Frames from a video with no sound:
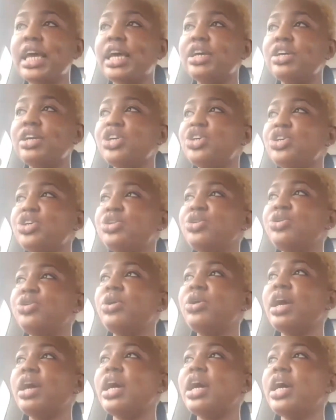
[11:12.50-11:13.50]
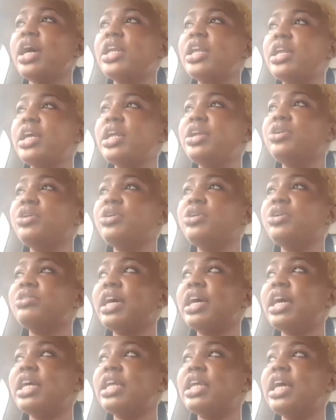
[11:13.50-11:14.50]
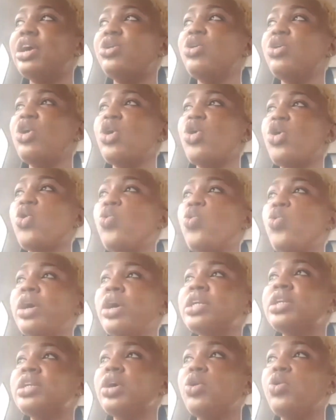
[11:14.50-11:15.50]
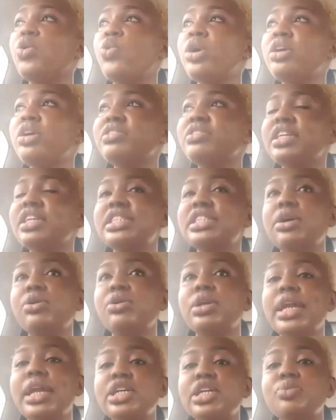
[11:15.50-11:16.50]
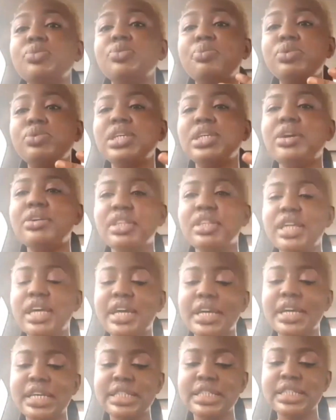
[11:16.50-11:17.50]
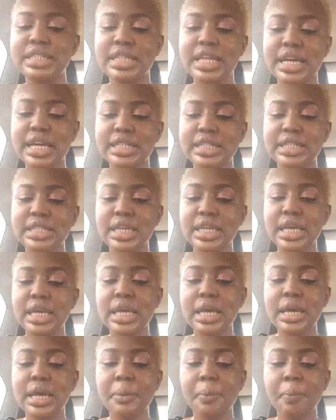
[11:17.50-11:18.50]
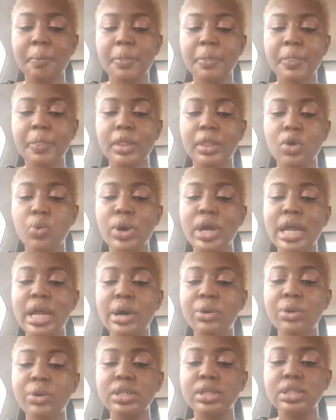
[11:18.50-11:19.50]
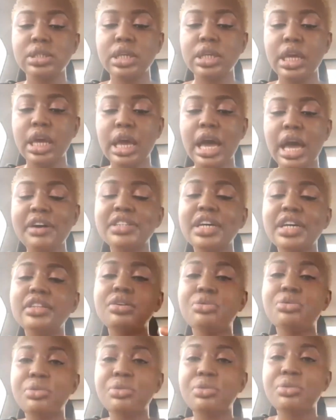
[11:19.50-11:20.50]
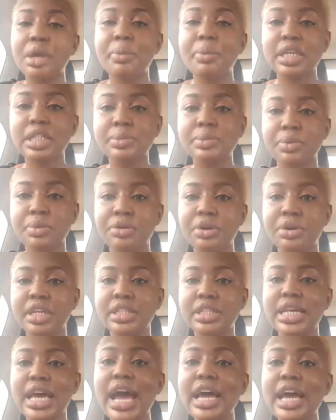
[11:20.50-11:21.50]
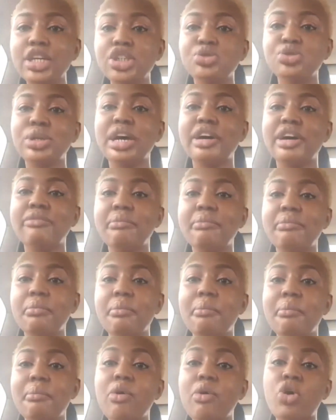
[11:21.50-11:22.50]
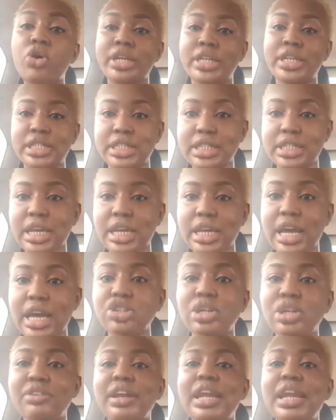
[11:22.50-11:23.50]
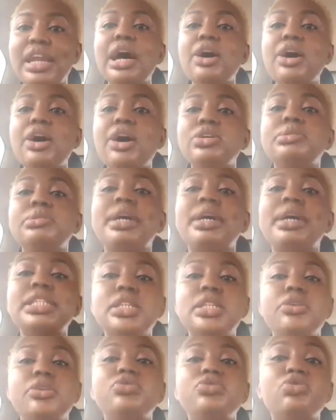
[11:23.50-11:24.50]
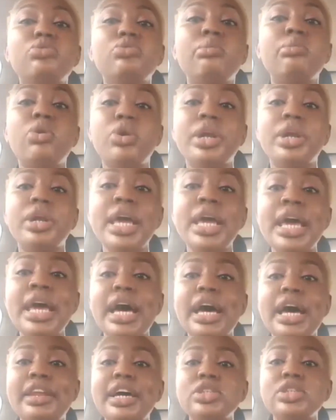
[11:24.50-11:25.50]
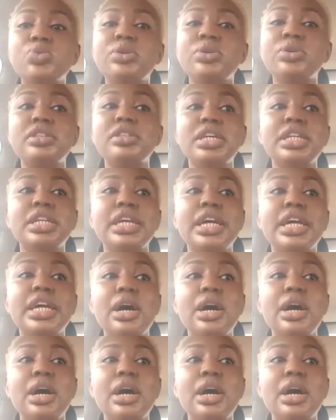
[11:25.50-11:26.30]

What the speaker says: you know, and all that. Now, one of the things I would like to put out there is that when I was after the rape experience, I should have mourned. I should have allowed myself to mourn, and that's one thing that